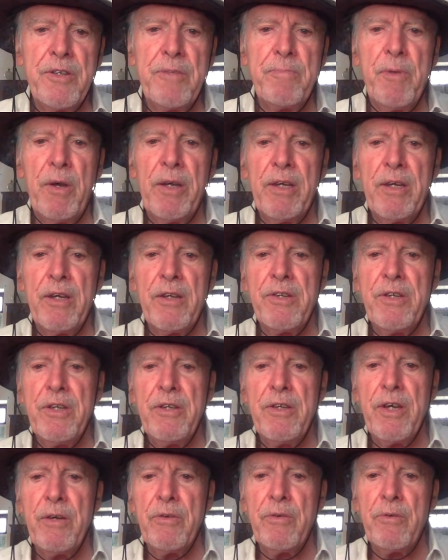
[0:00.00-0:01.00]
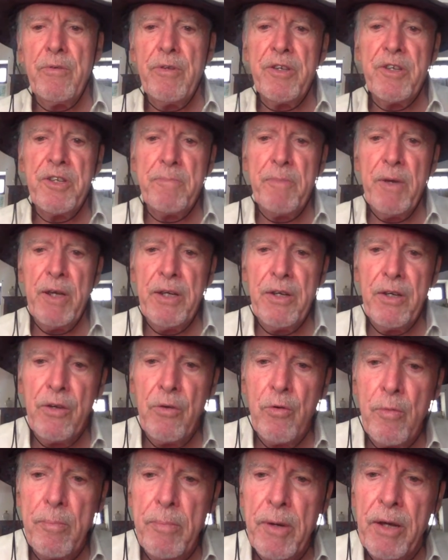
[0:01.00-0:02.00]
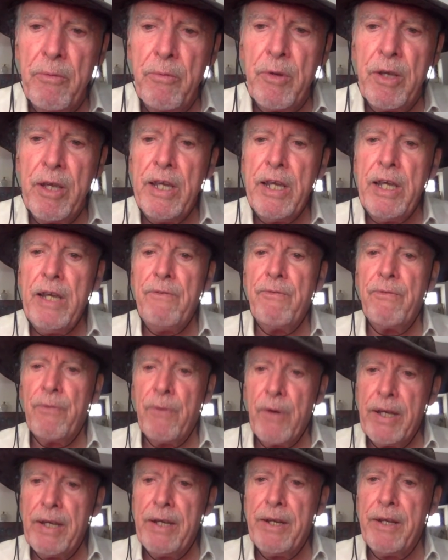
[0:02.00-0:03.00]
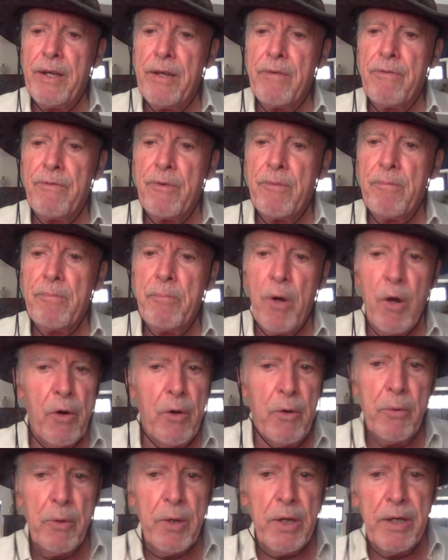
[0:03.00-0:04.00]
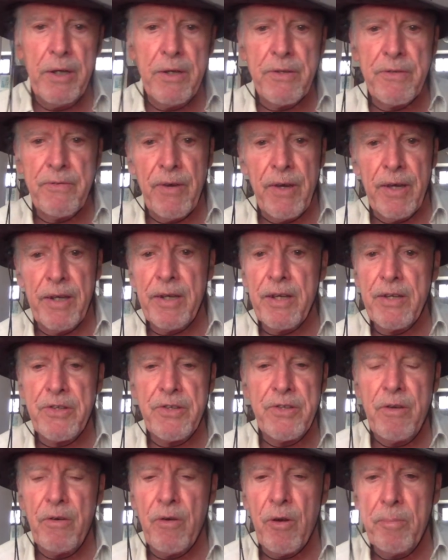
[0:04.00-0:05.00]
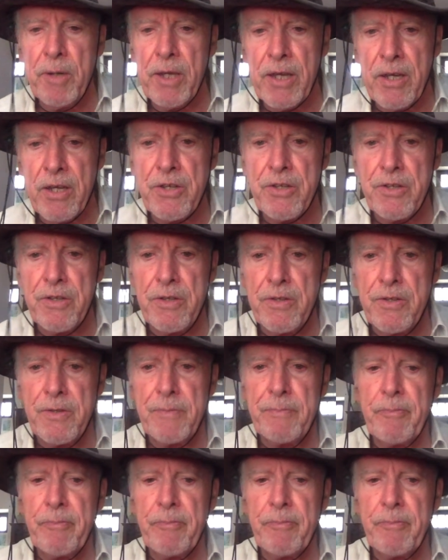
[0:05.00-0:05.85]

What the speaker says: is by cutting down on their spending or by refraining from borrowing to finance their obligations.